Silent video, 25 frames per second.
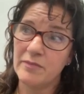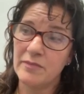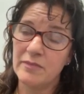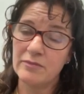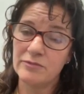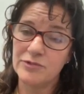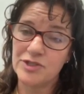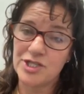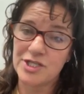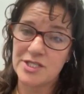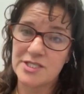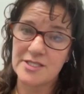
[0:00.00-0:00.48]

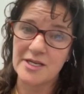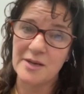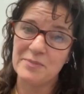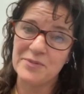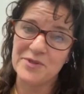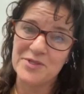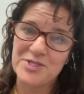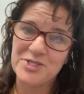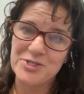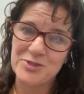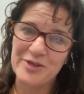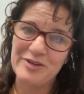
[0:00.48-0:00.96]
just up the
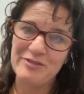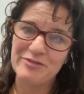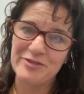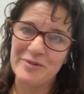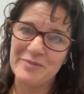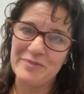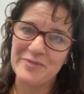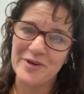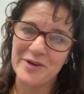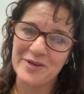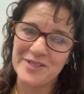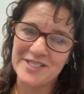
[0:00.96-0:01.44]
street
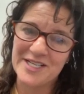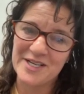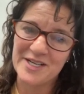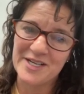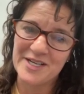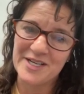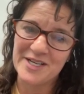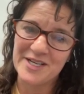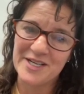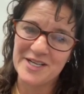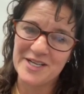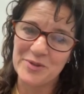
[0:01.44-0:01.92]
from our
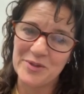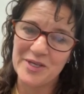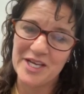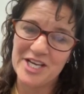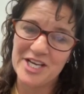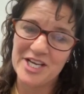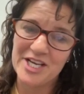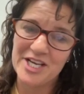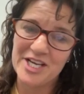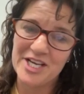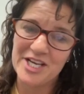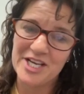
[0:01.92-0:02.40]
downtown
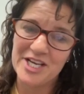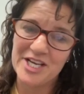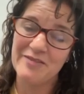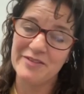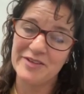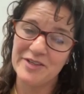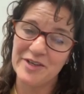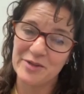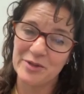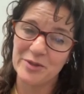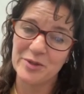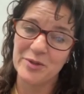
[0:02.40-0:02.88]
location, we have
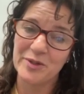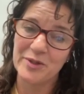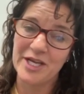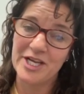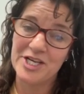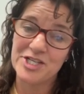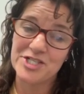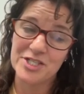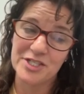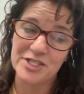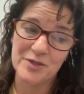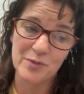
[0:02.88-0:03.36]
another
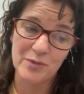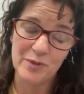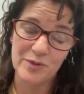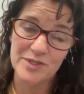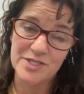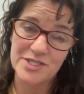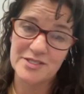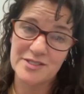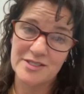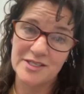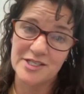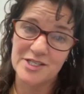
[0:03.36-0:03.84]
location that we're
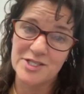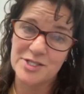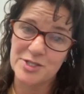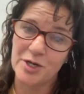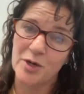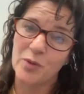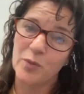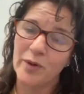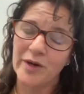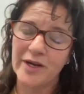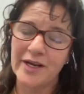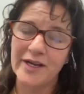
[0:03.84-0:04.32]
going to
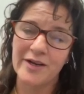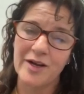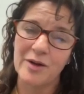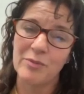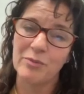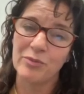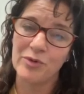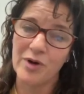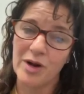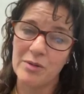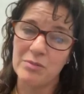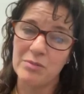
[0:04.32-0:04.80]
start working on
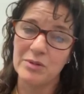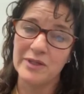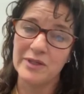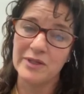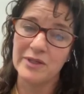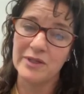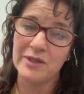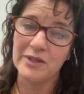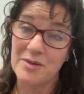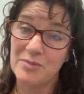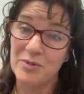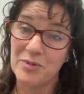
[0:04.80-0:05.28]
probably in the
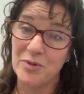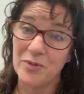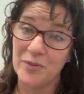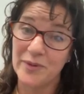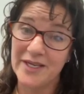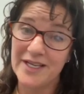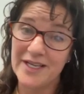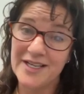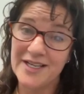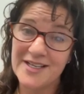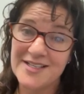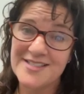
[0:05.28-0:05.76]
next couple
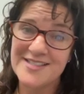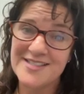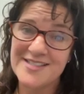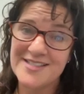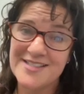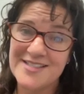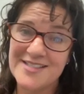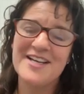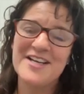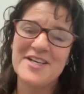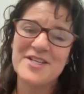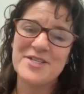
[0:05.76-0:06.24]
weeks.
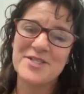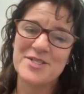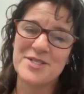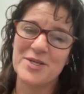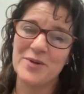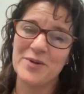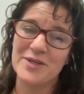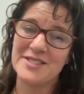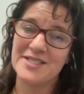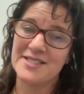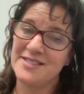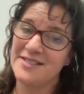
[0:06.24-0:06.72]
So
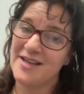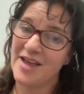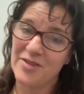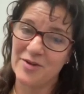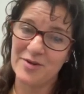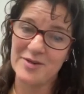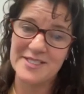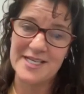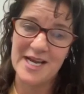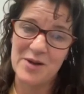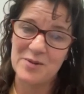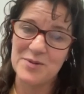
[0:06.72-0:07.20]
it's another
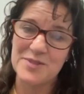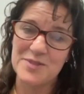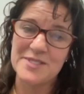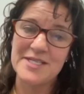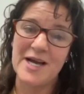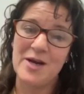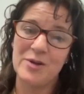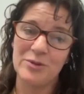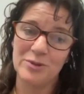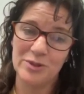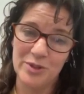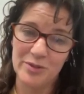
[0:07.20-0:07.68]

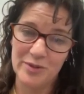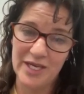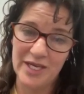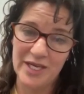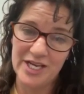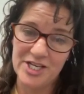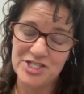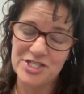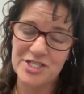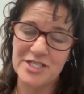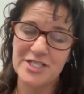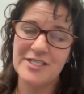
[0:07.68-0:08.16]
downtown
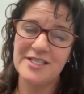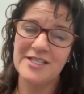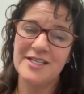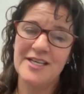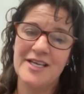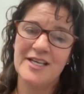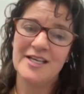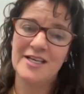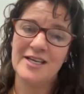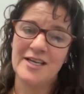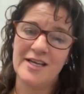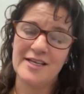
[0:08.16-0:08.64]
location.
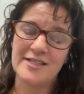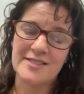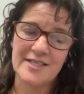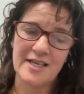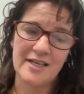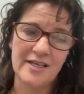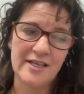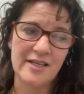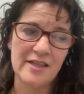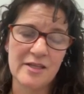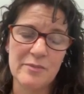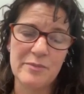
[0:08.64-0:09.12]
It's
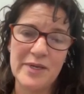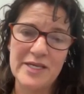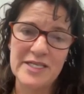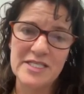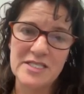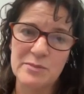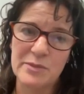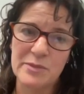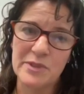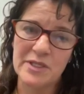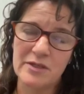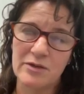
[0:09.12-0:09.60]
in the
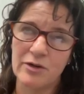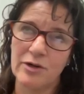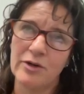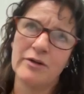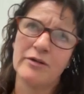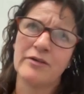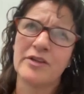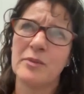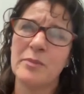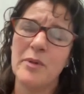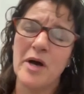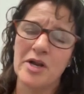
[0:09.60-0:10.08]
basement or
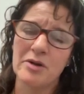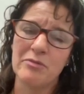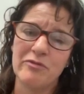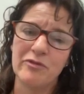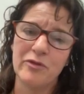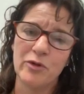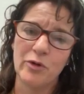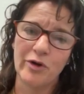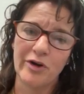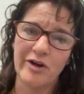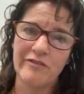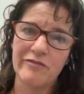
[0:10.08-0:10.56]
the bottom
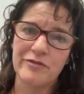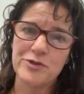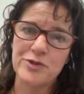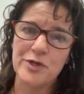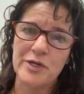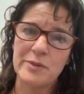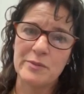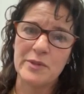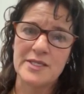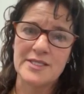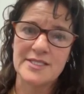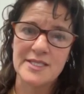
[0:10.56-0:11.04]
floor of
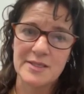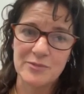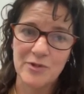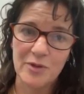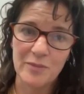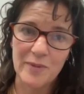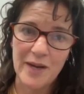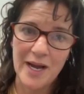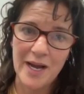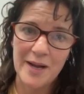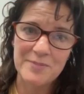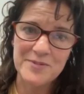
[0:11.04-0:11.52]
Tremont Temple
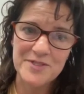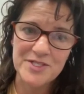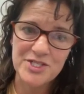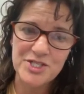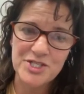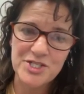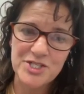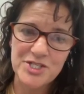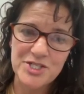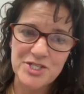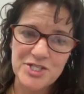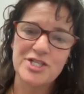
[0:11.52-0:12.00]
Baptist
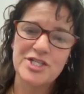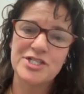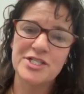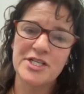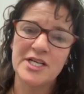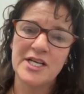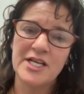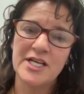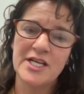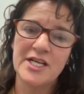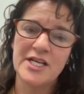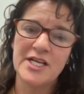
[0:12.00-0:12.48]
Church,
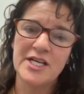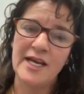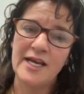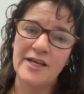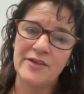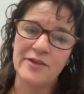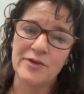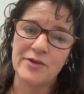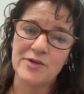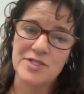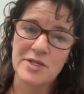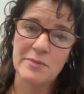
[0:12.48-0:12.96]
and
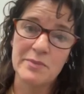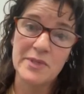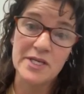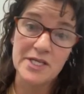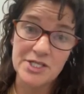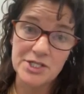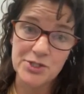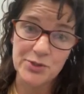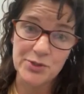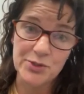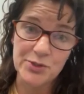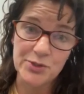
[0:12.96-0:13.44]
there's a
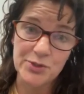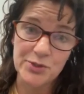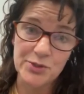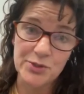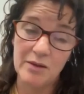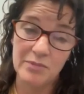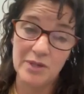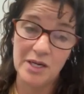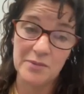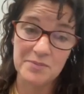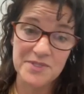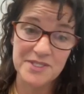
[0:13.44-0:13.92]
ministry hub
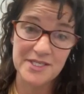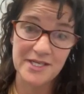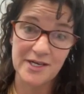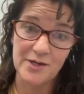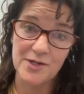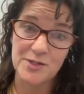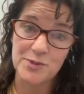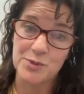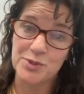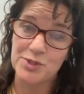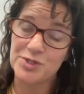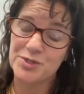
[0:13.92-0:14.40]

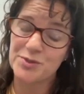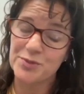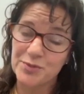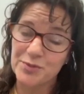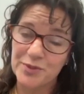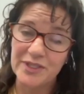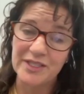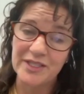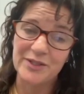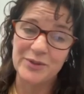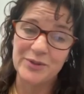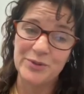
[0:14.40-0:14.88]
upstairs, which is
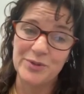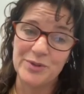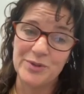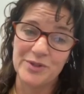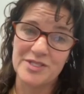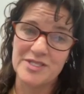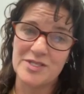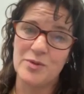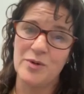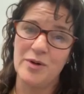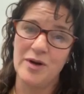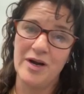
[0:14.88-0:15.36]
really cool.
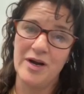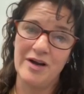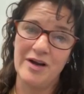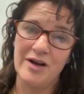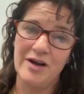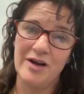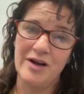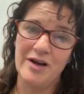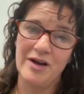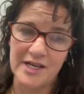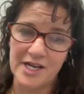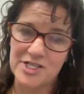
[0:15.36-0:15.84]
So we'll have the
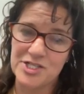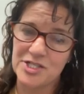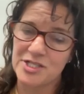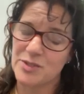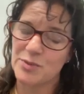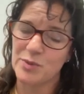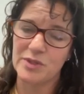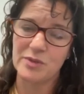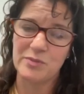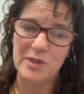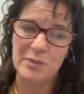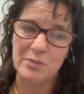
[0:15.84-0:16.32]
connections with
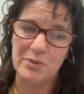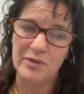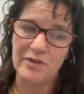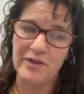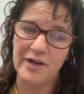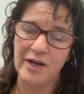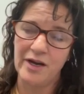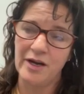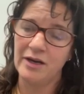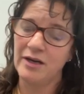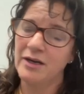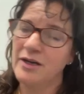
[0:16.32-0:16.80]
the people
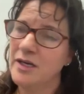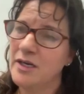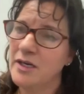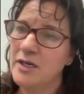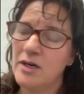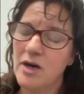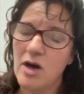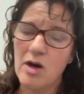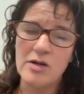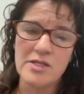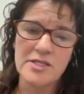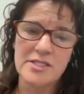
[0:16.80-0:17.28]
there.
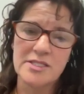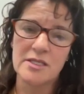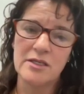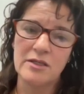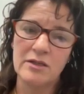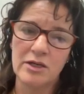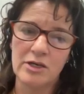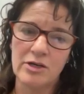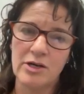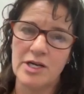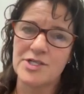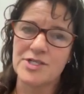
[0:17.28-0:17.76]

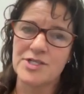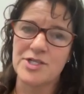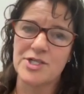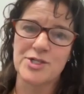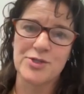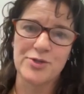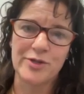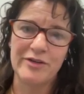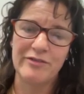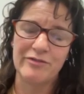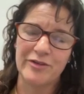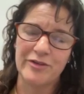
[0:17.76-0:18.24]
Also across the
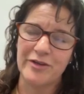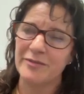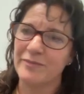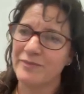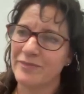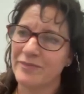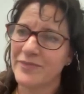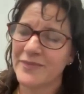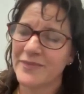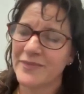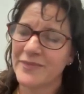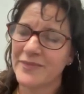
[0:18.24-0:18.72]
street
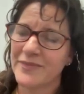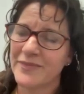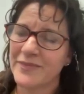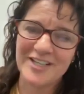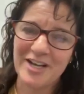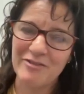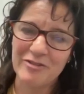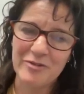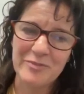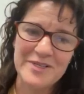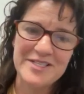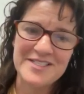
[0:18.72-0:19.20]
from
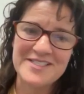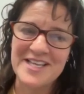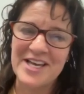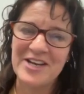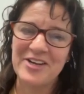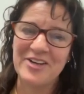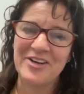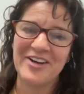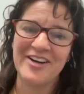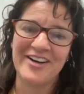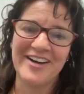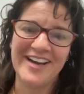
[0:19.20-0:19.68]
Government
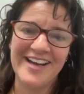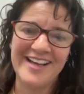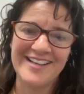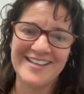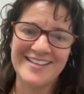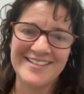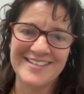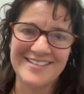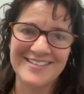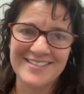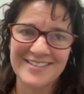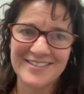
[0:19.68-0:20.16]
Center
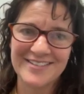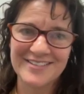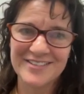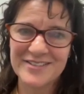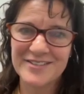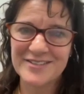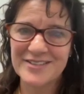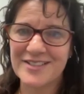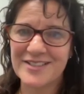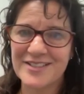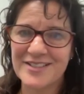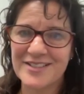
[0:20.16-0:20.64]
and
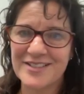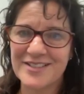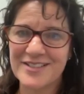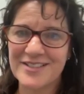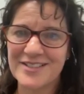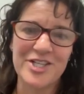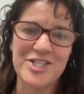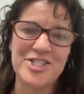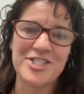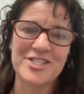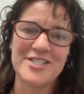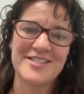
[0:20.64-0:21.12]

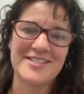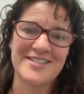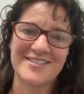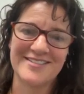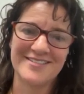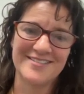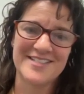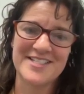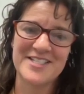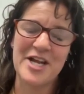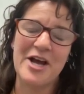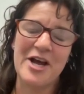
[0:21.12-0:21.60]
colleges and
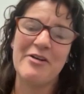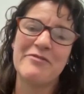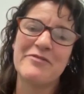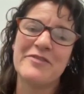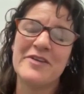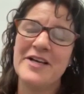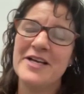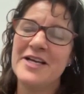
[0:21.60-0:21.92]
stuff.